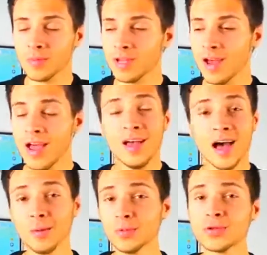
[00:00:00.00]
I mean,
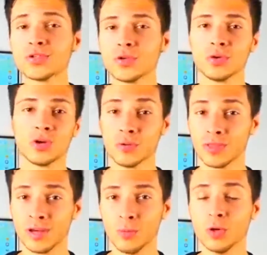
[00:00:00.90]
Apple is so good
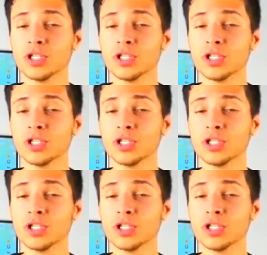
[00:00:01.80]
with that.